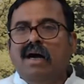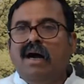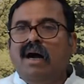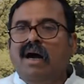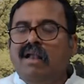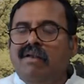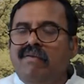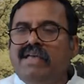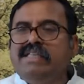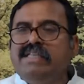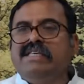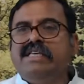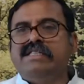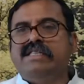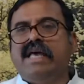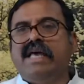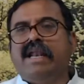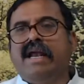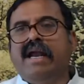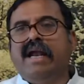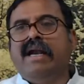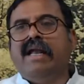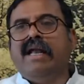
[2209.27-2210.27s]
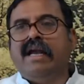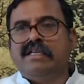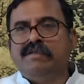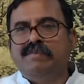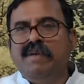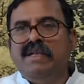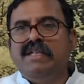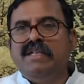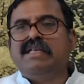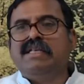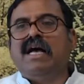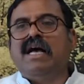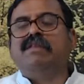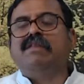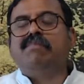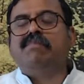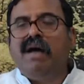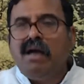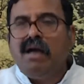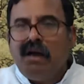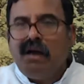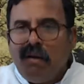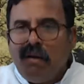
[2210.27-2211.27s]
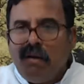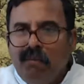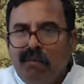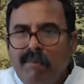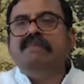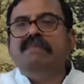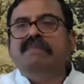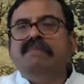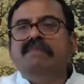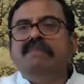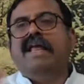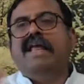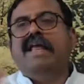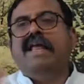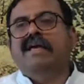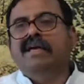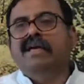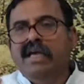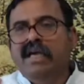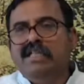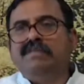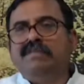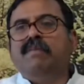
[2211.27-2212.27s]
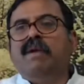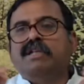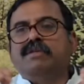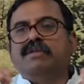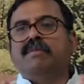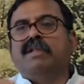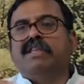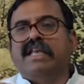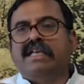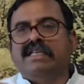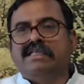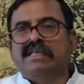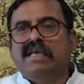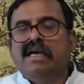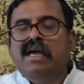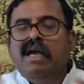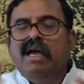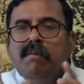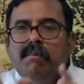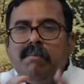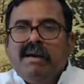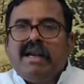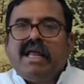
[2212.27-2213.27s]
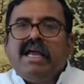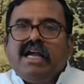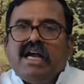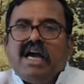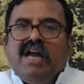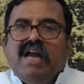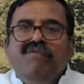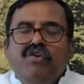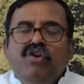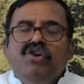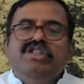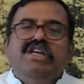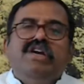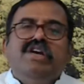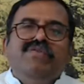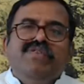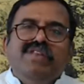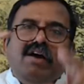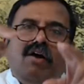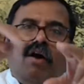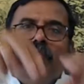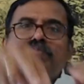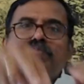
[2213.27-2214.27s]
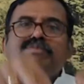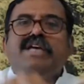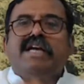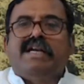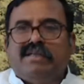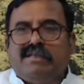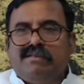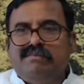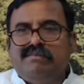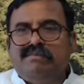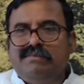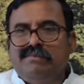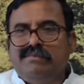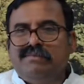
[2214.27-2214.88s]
Always is there. And I experience Atma today in small things. But I confuse it with the object.